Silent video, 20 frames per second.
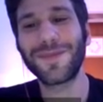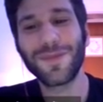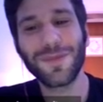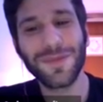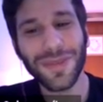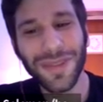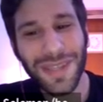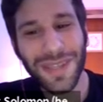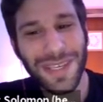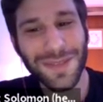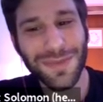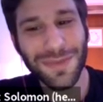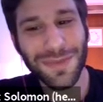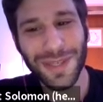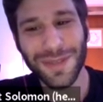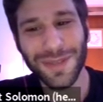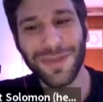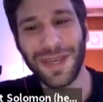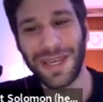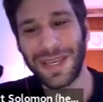Please,
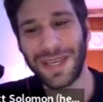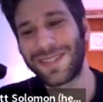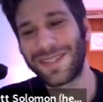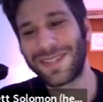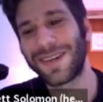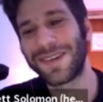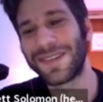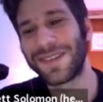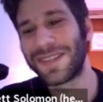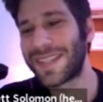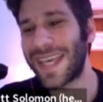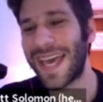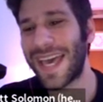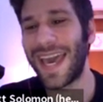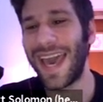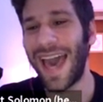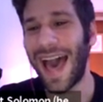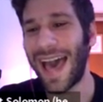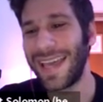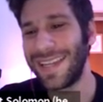please, please don't
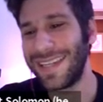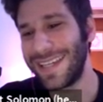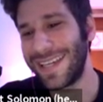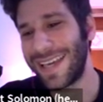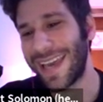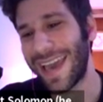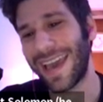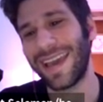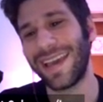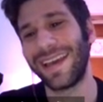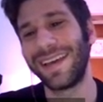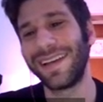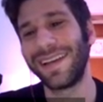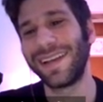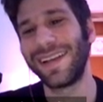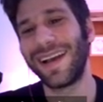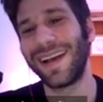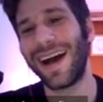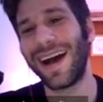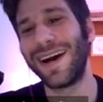say IDK.
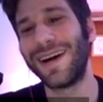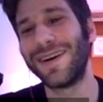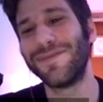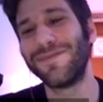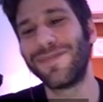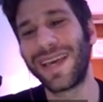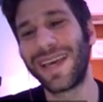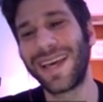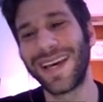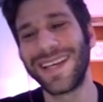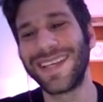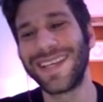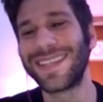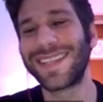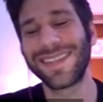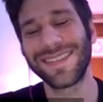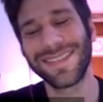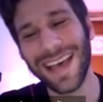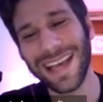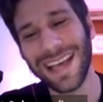
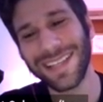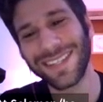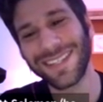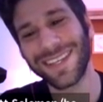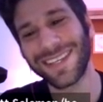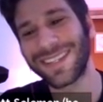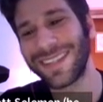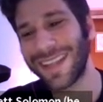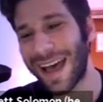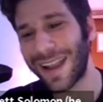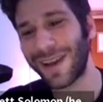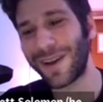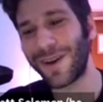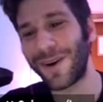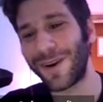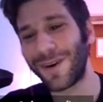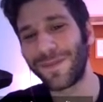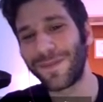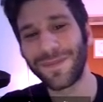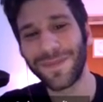Because that's just not a
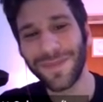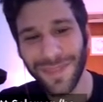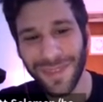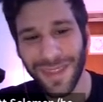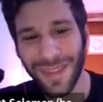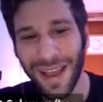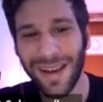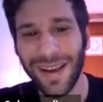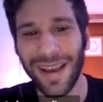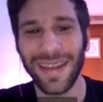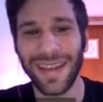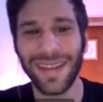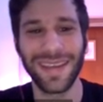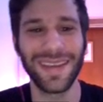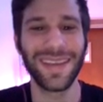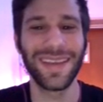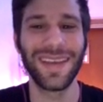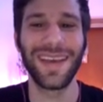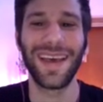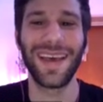goal. All right,
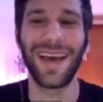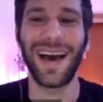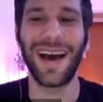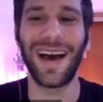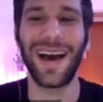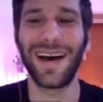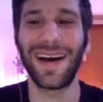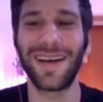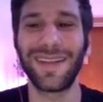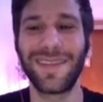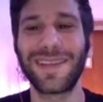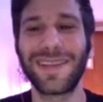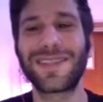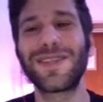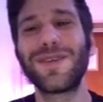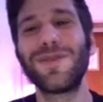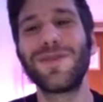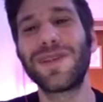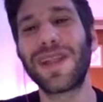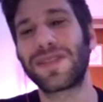let's
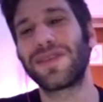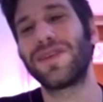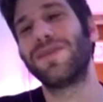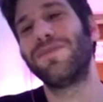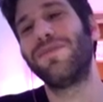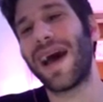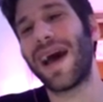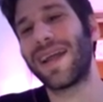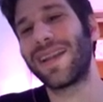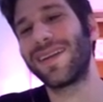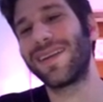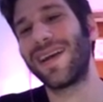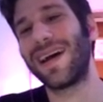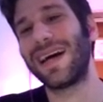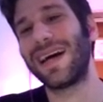do another bad